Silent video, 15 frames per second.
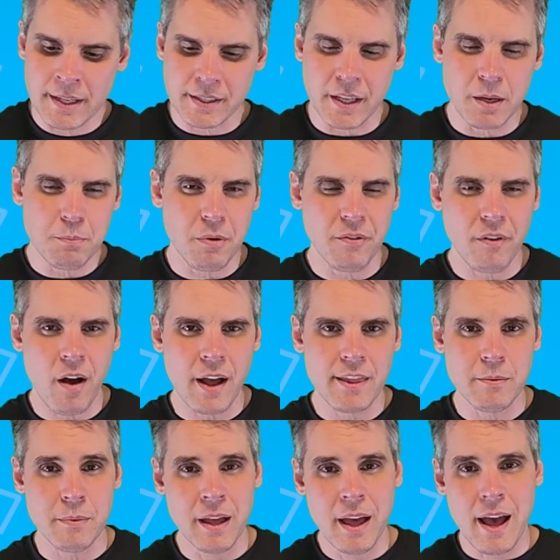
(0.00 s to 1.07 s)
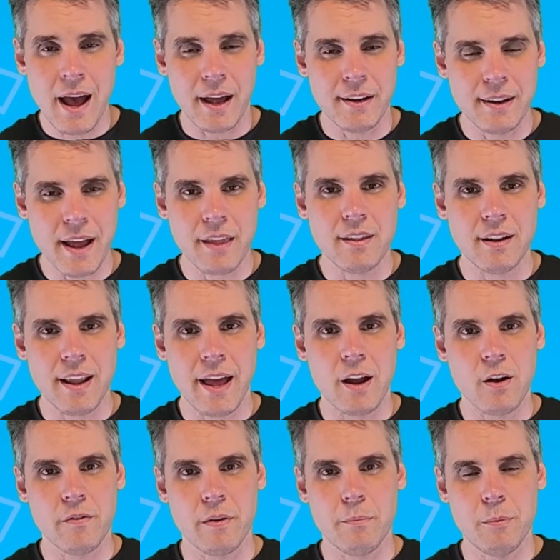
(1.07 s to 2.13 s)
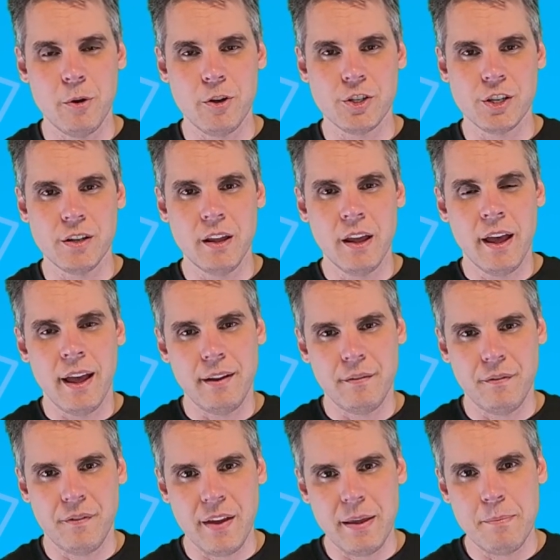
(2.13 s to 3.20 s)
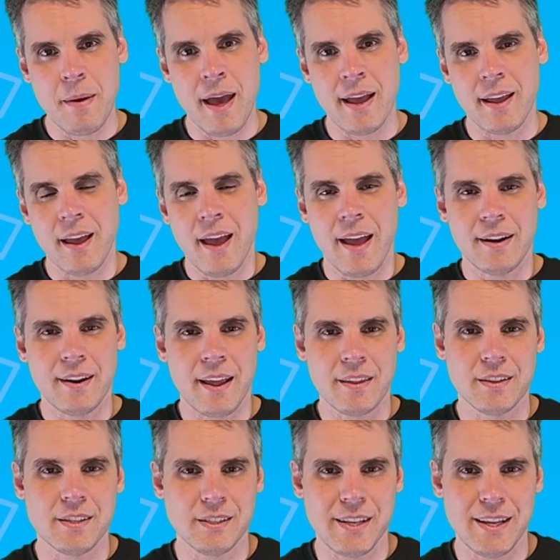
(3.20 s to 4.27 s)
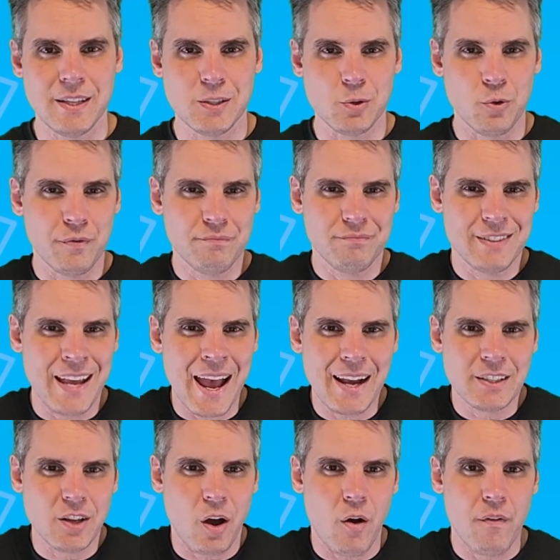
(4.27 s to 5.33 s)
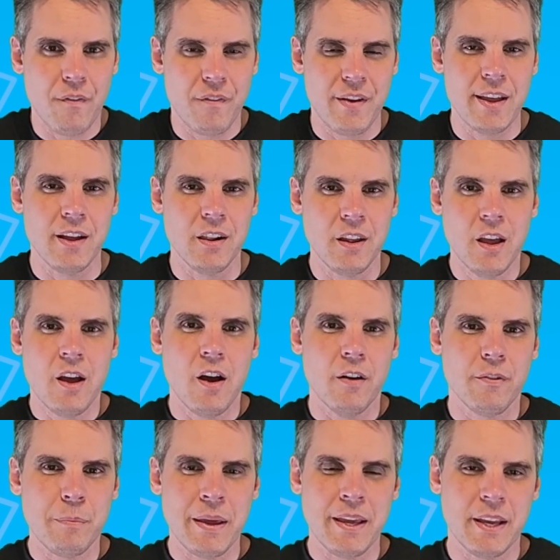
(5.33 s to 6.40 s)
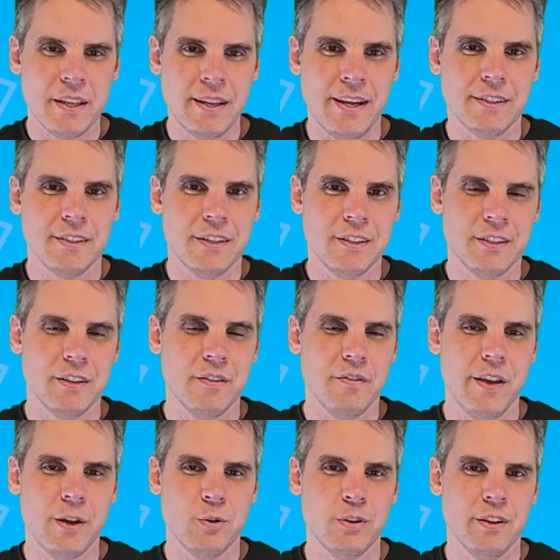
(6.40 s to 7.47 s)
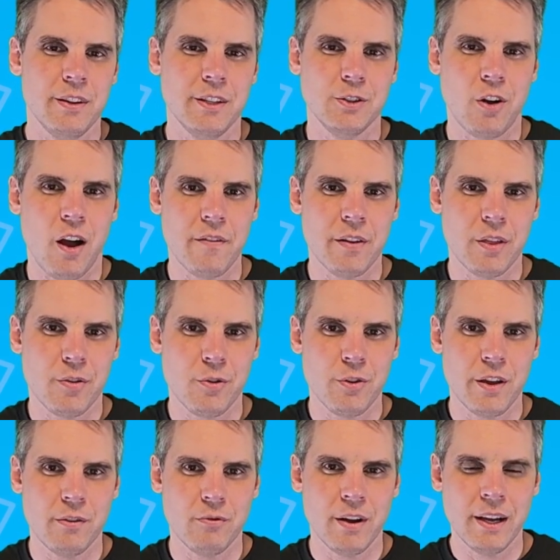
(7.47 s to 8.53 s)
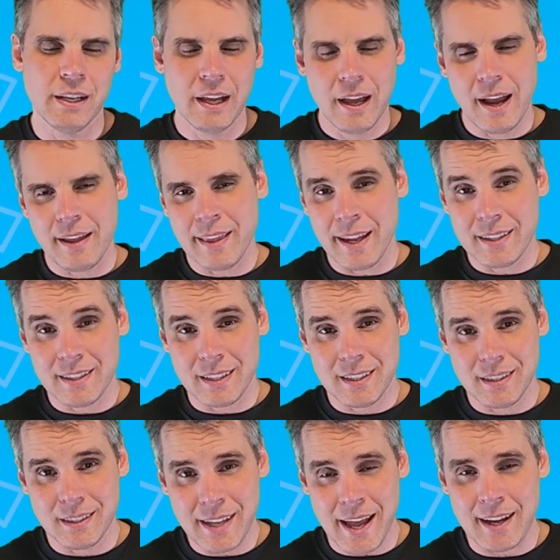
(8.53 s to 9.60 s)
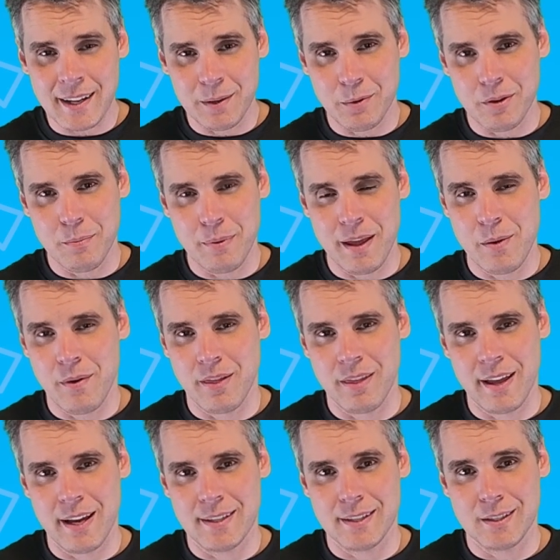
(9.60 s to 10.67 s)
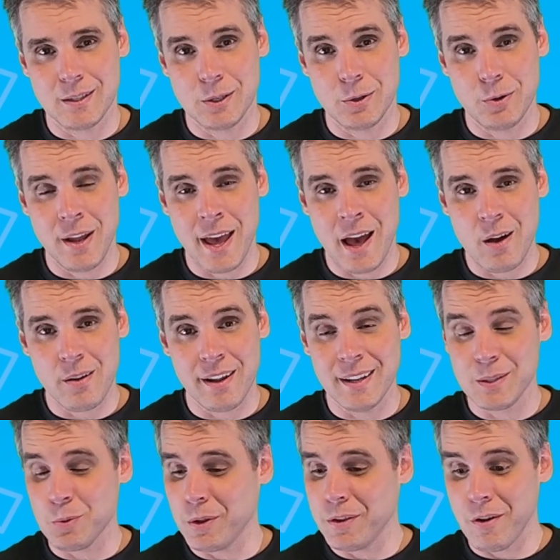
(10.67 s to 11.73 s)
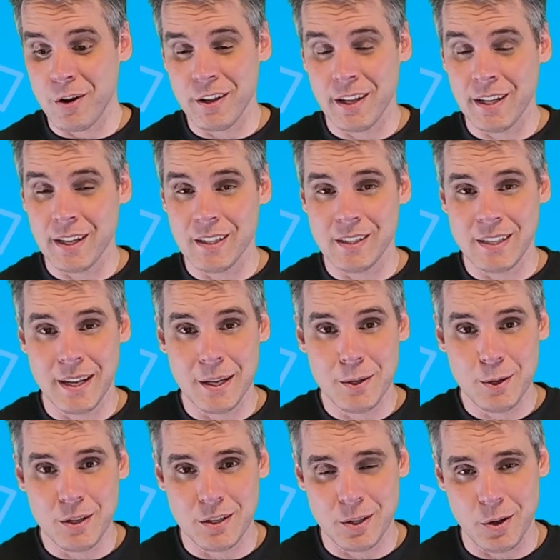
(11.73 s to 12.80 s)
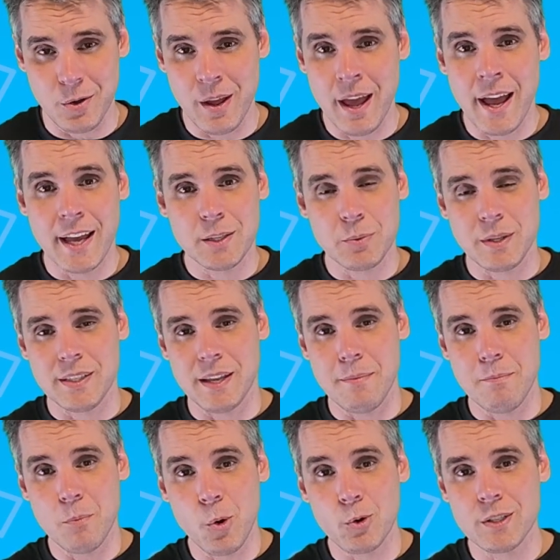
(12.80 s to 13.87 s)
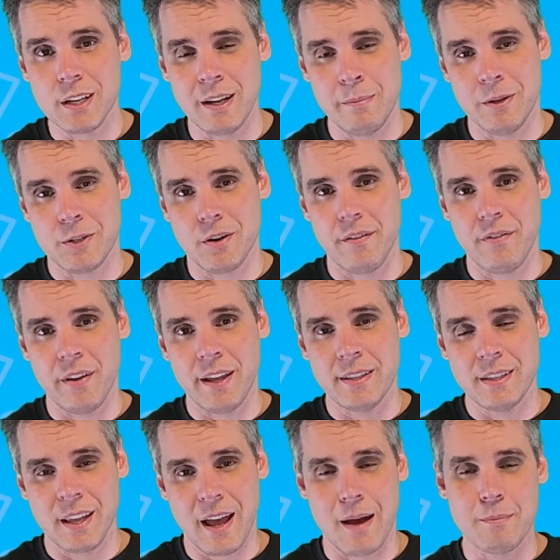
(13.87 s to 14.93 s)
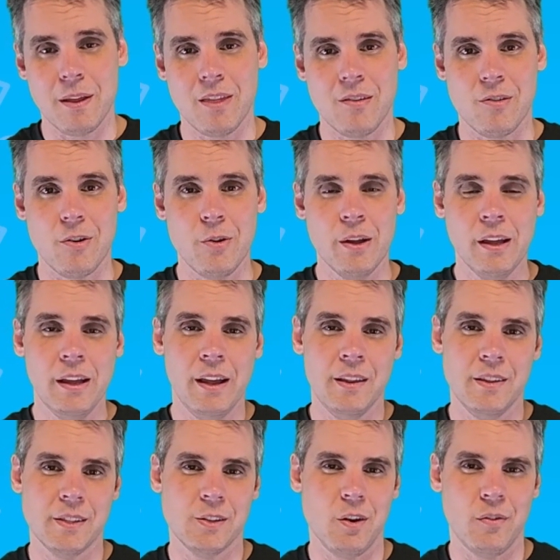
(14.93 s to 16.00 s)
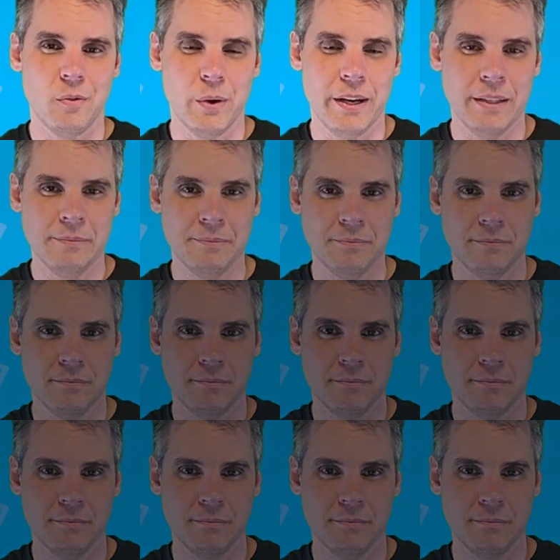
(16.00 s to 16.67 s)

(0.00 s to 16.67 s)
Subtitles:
It's going to provide them another layer of immersion and feedback and another sense or tactile feel of being connected into the vehicle that they're driving through their rig. And that is exactly what the P1000s do now, and it's what they're only going to continue to do as we see more telemetry feeds coming through in the software.